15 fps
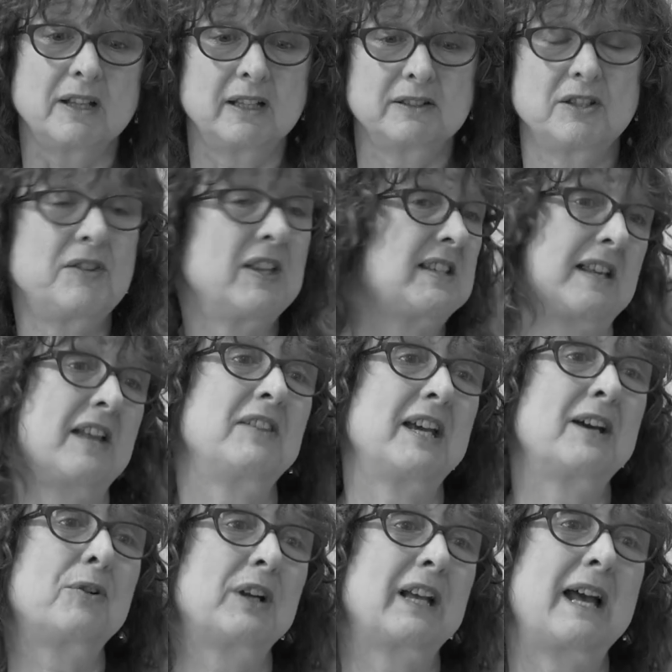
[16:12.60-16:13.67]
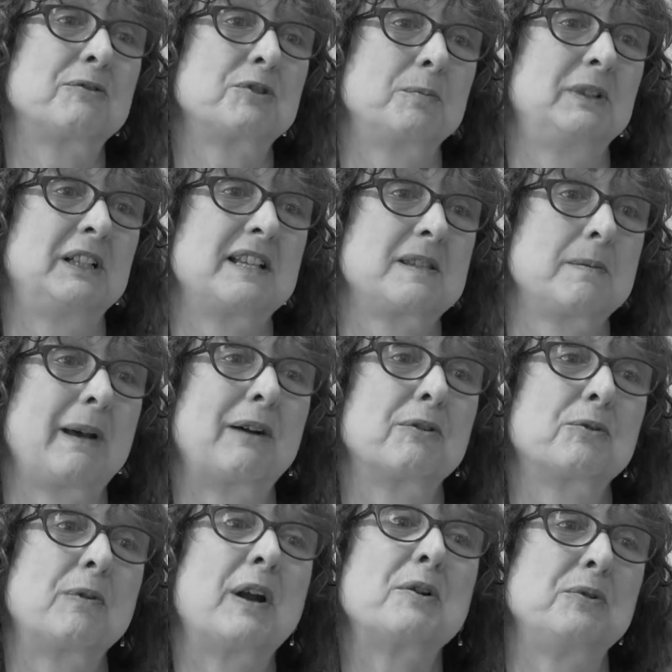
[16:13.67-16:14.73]
to the extent they are accountable, it's about
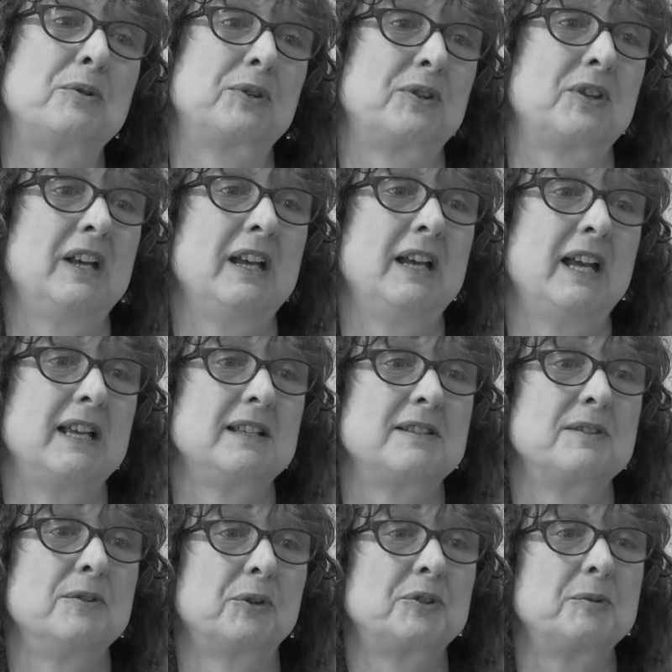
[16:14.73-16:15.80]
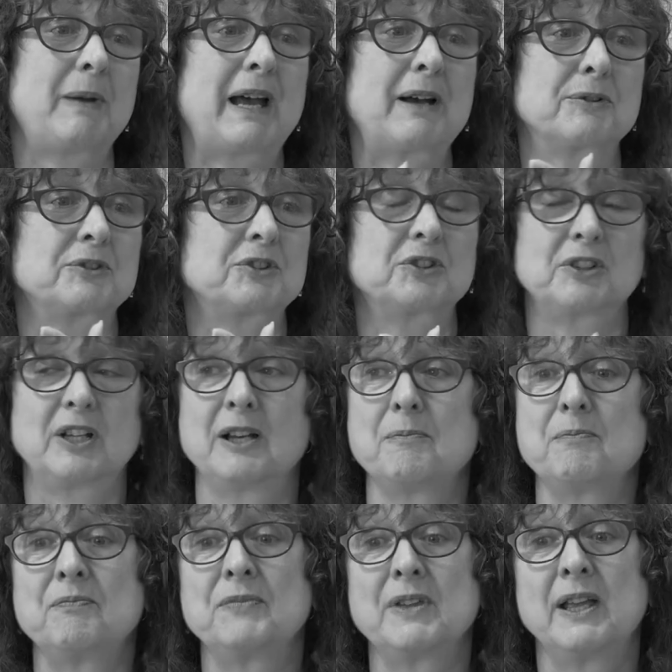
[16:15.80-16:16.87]
growth. It's not about
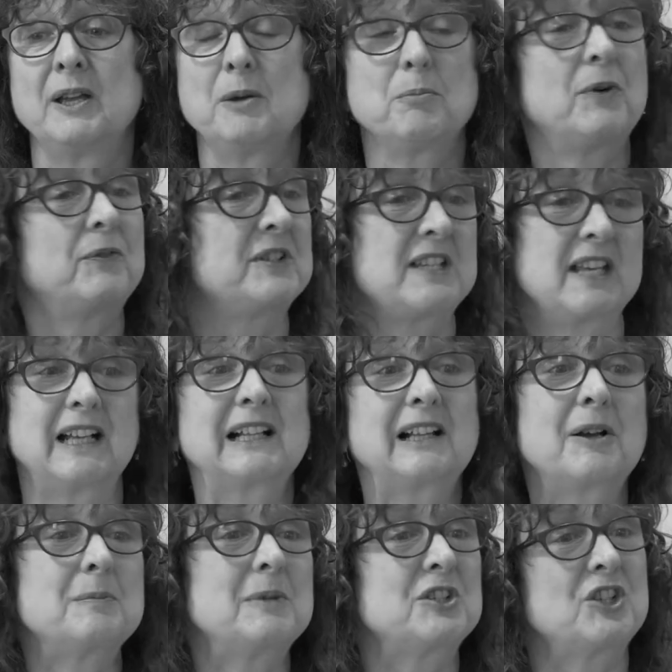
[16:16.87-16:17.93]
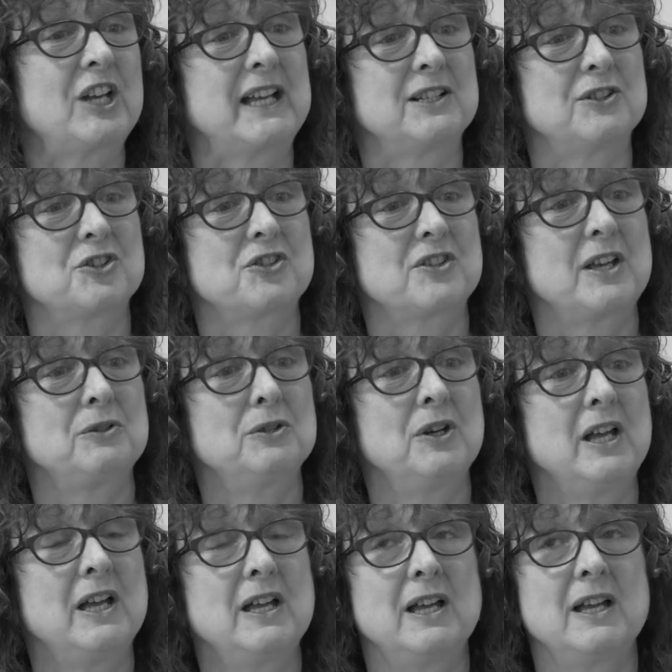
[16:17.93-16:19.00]
poverty and climate change. So
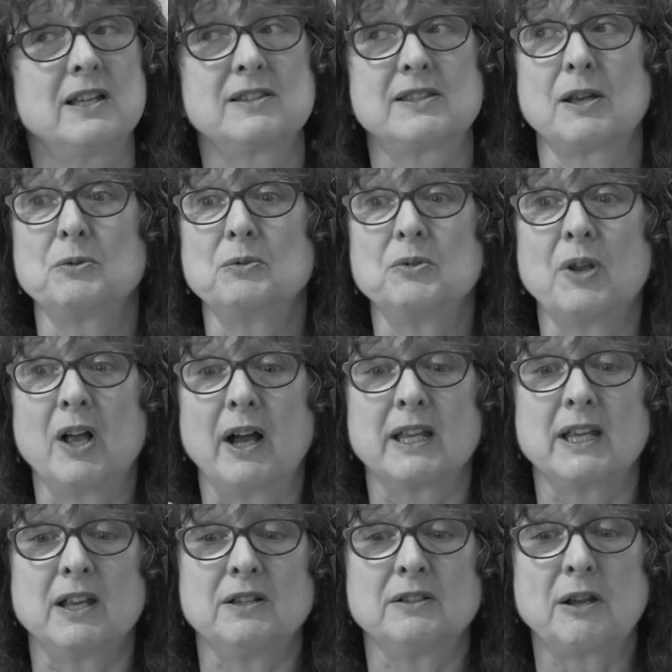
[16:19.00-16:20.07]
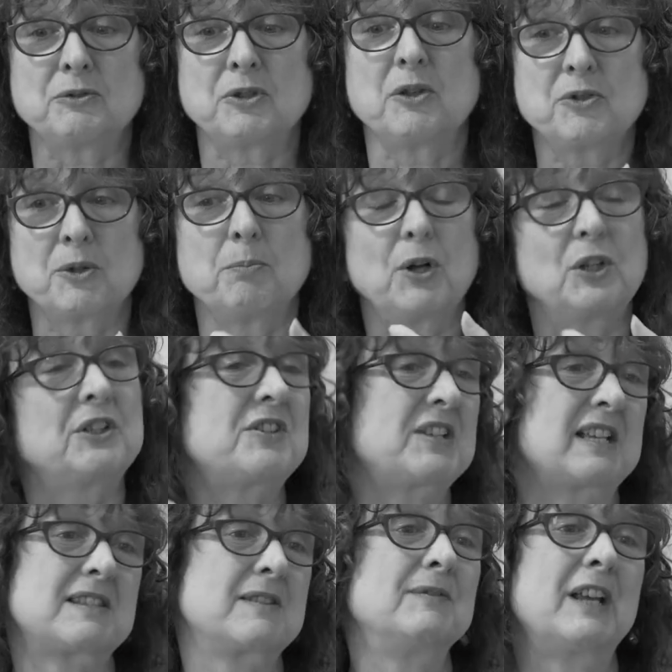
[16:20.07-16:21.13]
you know, the
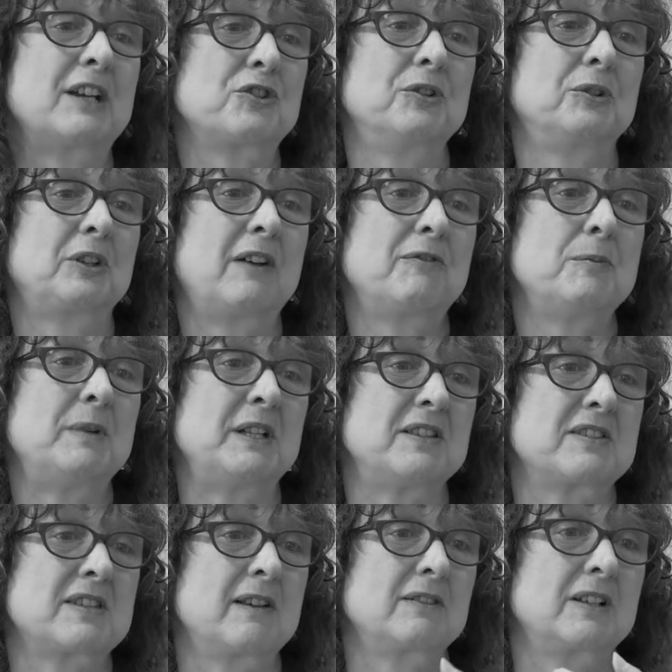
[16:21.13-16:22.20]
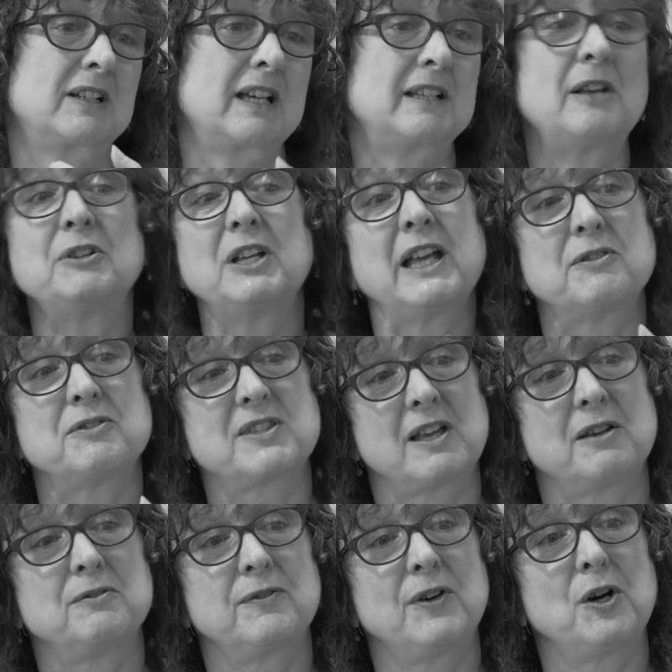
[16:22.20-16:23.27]
politics of national governments can only go
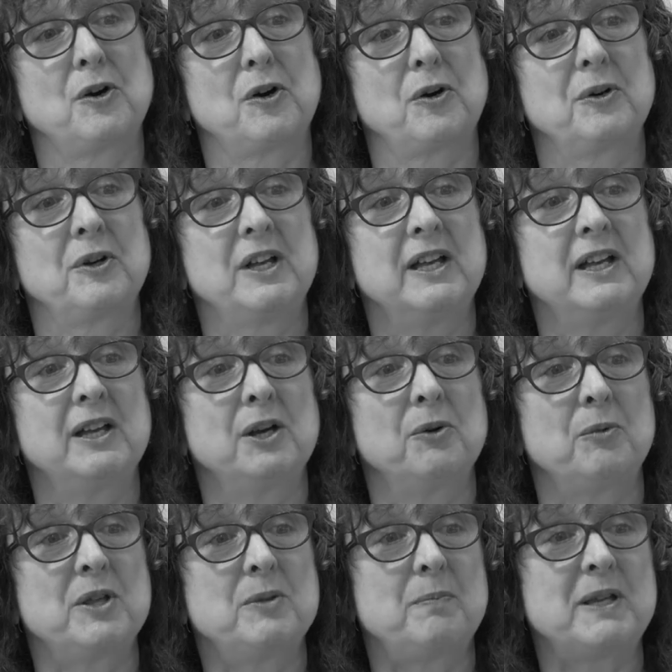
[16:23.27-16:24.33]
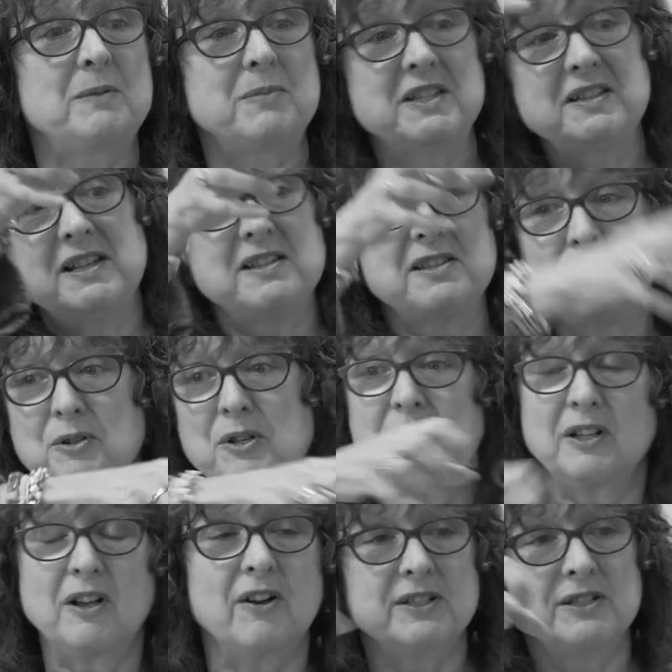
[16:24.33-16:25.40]
so far with big business, who
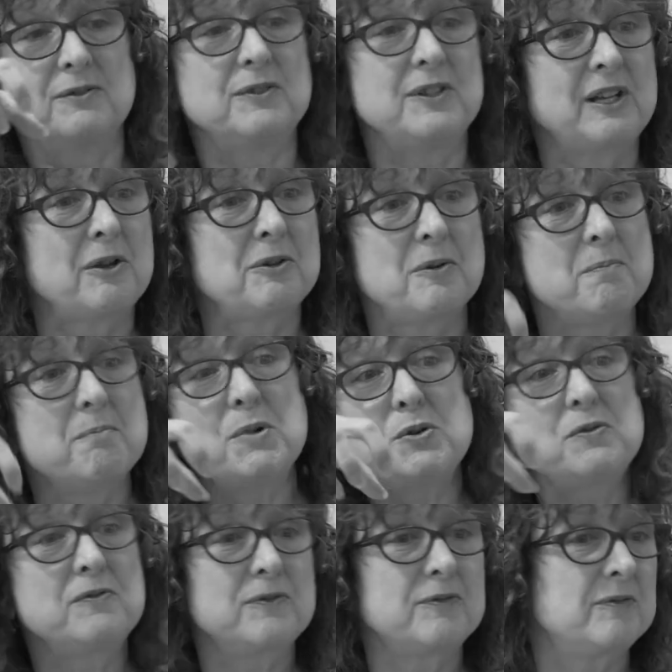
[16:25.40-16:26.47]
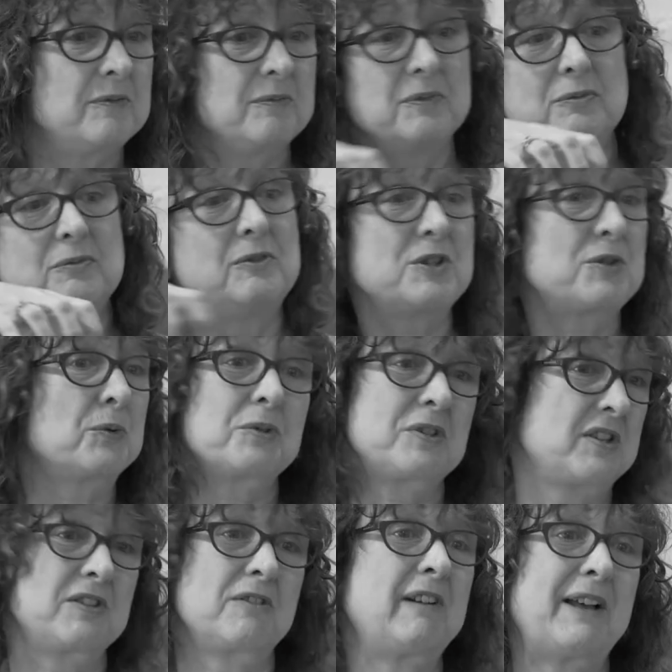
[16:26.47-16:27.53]
can kind of, you know, move
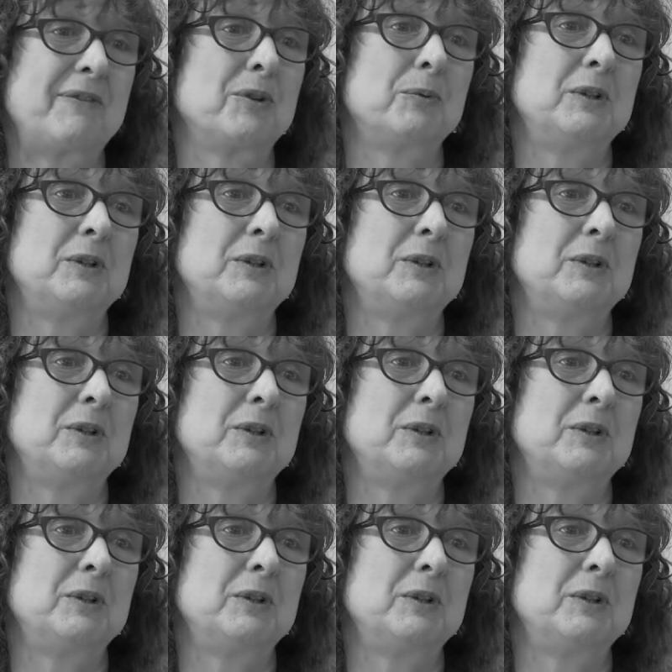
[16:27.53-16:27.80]
resources around the